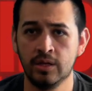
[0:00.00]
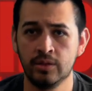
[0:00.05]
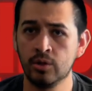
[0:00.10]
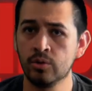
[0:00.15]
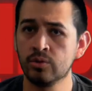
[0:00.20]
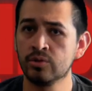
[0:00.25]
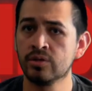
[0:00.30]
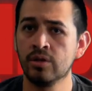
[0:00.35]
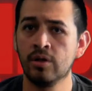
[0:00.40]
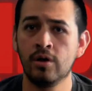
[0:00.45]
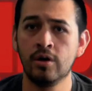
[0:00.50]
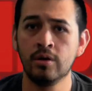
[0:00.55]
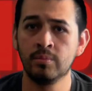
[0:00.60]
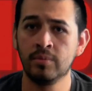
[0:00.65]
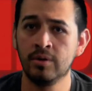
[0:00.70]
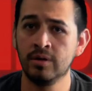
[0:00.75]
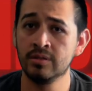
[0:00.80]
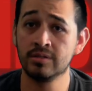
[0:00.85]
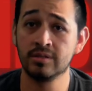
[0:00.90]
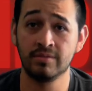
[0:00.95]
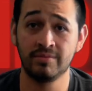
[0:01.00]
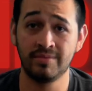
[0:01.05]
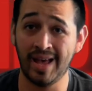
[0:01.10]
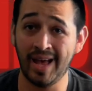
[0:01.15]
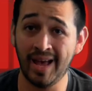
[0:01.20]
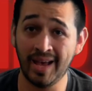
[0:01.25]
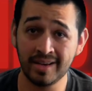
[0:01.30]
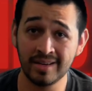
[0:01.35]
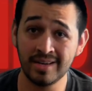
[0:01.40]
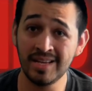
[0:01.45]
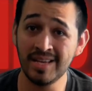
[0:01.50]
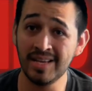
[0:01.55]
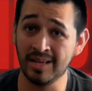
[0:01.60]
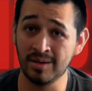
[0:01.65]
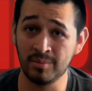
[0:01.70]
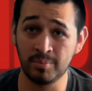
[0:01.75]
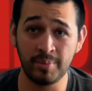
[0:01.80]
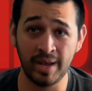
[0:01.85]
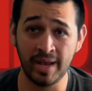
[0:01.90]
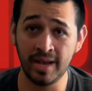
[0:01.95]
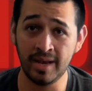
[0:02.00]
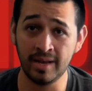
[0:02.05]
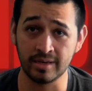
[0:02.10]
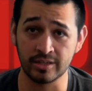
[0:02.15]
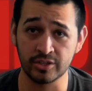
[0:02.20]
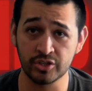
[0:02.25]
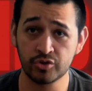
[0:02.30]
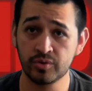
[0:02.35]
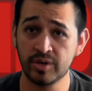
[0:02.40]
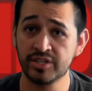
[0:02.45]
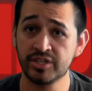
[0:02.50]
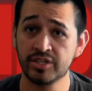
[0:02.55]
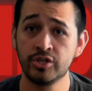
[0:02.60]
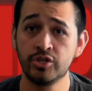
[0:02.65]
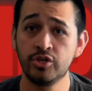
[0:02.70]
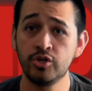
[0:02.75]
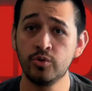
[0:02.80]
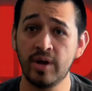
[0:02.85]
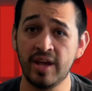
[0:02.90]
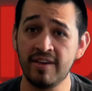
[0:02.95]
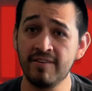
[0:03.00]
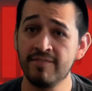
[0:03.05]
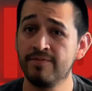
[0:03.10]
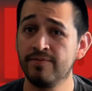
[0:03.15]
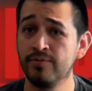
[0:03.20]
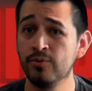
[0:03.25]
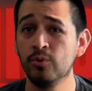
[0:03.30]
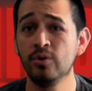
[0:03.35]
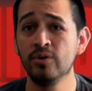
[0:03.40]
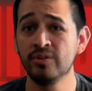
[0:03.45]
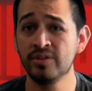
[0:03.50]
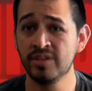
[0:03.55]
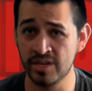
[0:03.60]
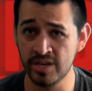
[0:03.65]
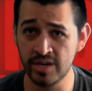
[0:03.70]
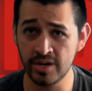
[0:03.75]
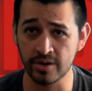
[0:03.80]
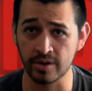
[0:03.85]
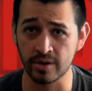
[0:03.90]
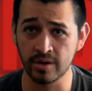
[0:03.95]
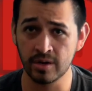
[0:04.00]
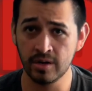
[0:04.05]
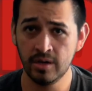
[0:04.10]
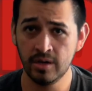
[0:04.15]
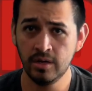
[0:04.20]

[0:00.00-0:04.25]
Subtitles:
Those long months of agony and pain stretched into a full year,